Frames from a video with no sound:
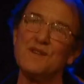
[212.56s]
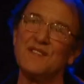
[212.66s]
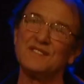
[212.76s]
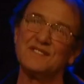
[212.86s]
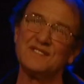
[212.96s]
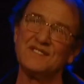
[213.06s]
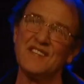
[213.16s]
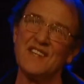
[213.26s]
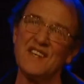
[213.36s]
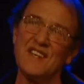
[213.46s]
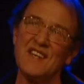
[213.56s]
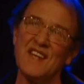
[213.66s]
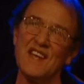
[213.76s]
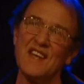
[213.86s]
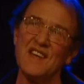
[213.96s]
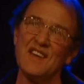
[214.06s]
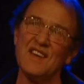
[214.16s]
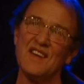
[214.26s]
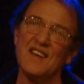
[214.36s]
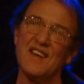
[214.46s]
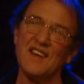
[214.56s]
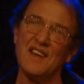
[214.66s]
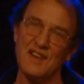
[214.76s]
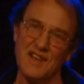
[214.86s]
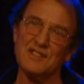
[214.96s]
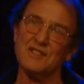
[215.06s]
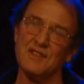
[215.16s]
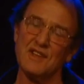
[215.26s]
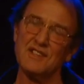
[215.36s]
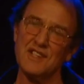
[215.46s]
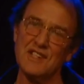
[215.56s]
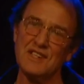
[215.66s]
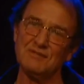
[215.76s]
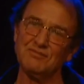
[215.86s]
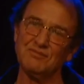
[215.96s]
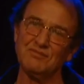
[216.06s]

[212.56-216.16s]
Hello. Big Elvis fans, yes? Yes, yes. indeed.